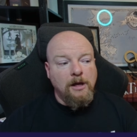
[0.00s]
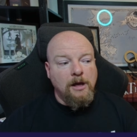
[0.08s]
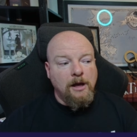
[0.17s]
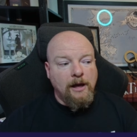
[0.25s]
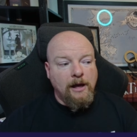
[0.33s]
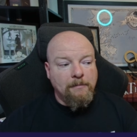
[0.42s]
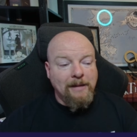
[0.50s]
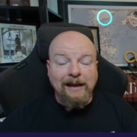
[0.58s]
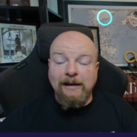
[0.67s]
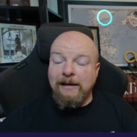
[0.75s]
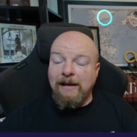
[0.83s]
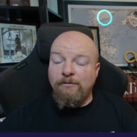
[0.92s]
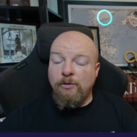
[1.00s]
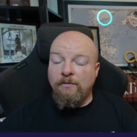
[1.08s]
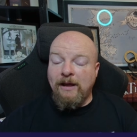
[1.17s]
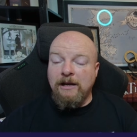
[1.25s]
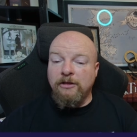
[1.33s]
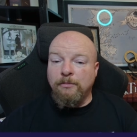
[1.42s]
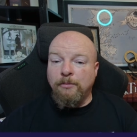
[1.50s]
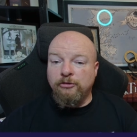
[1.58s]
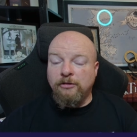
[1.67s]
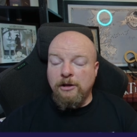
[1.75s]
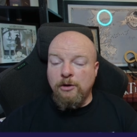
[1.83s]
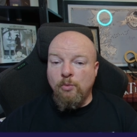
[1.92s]
Um, and if you have any other books
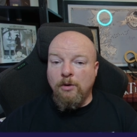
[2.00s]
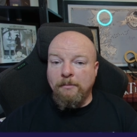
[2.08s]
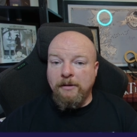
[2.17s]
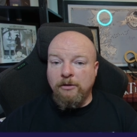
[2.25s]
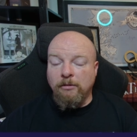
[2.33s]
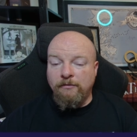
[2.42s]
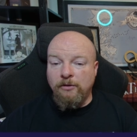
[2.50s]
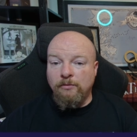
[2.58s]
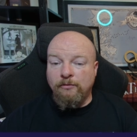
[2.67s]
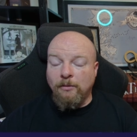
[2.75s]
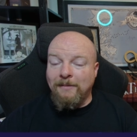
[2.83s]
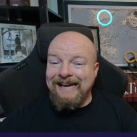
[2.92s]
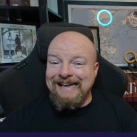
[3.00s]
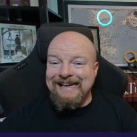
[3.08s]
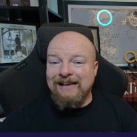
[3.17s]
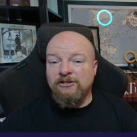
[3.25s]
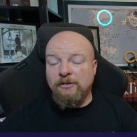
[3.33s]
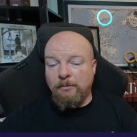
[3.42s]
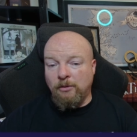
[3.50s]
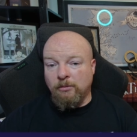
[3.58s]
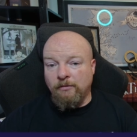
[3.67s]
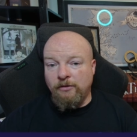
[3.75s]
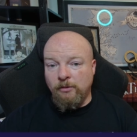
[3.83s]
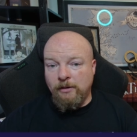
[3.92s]
that you want me to review for my next book
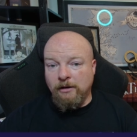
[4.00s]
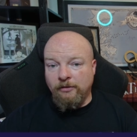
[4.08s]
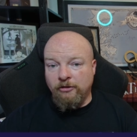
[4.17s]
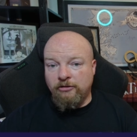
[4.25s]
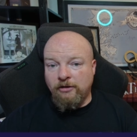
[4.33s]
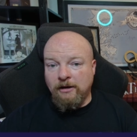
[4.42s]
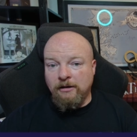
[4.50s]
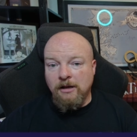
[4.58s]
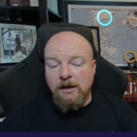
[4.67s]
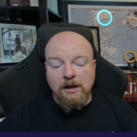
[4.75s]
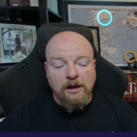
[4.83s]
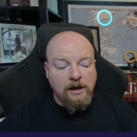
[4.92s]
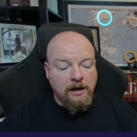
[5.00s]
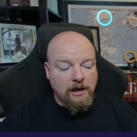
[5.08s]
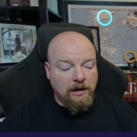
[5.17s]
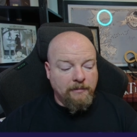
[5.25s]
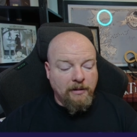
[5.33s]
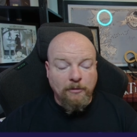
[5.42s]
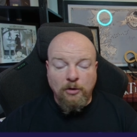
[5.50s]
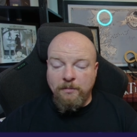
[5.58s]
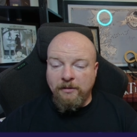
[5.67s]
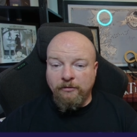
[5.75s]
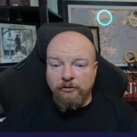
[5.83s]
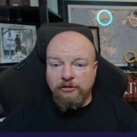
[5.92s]
review here on the channel, um, I'm
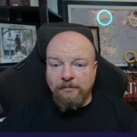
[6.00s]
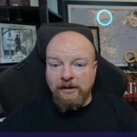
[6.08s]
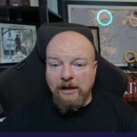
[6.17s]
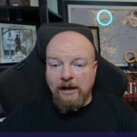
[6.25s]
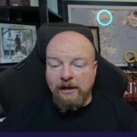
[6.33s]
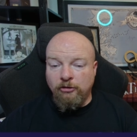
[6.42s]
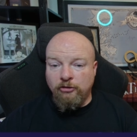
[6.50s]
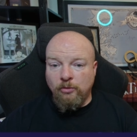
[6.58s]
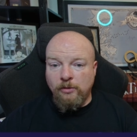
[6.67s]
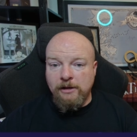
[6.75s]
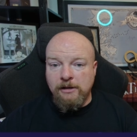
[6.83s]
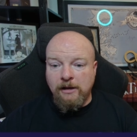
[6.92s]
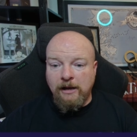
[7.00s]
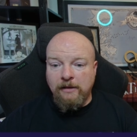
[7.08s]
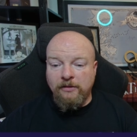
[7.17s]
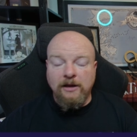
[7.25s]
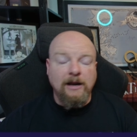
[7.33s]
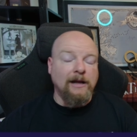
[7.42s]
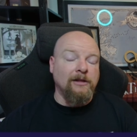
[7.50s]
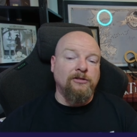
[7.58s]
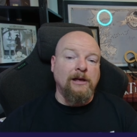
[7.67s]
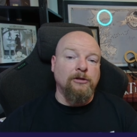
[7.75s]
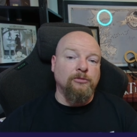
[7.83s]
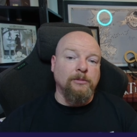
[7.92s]
hoping for something I enjoy and that I can
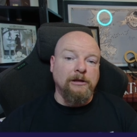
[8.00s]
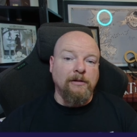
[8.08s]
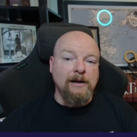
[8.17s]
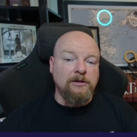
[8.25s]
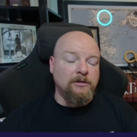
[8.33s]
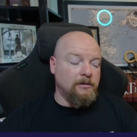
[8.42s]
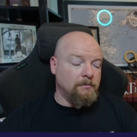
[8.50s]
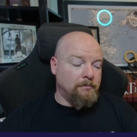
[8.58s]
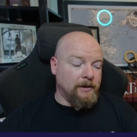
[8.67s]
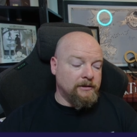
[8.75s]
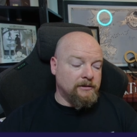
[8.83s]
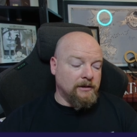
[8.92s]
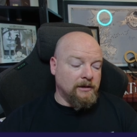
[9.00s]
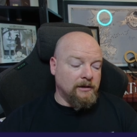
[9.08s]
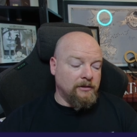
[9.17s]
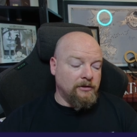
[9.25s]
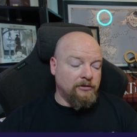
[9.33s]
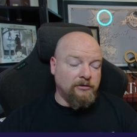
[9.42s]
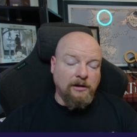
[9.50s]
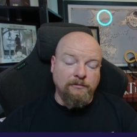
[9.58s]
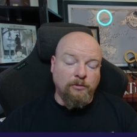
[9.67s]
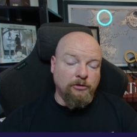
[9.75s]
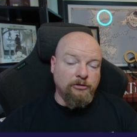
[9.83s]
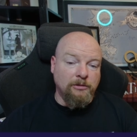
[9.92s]
say is really great, but uh, this
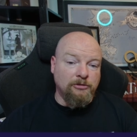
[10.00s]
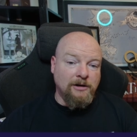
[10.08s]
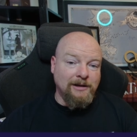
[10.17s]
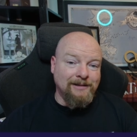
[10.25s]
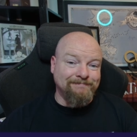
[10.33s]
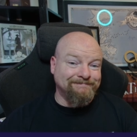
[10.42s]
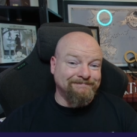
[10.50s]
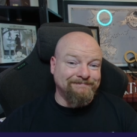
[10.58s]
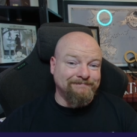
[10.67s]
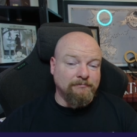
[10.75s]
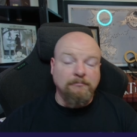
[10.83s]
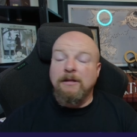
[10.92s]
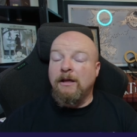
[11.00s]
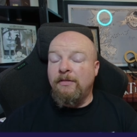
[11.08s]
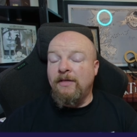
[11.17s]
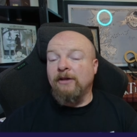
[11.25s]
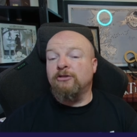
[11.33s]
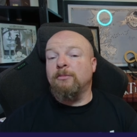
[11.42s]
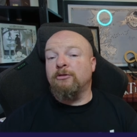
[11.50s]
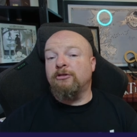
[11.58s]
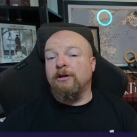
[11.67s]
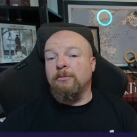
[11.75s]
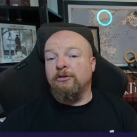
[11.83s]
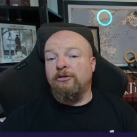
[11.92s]
unfortunately was not it. Thanks so much for
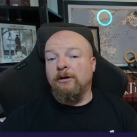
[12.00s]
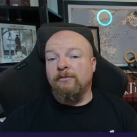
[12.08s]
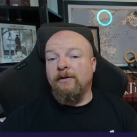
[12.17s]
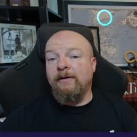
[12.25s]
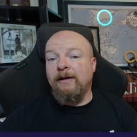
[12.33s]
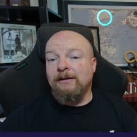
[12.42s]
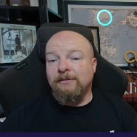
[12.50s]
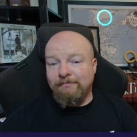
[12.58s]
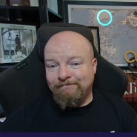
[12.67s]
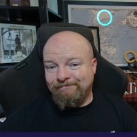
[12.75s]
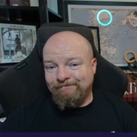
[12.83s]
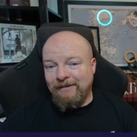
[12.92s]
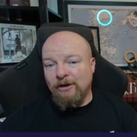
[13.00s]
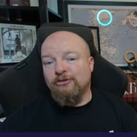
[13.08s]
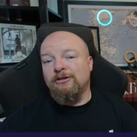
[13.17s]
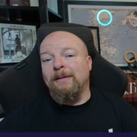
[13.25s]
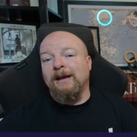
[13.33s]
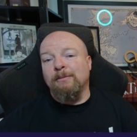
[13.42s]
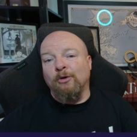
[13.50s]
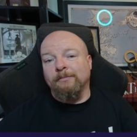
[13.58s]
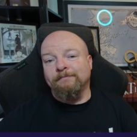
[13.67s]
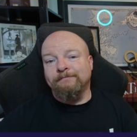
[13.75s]
sticking with us here to the very end. Here's to many more.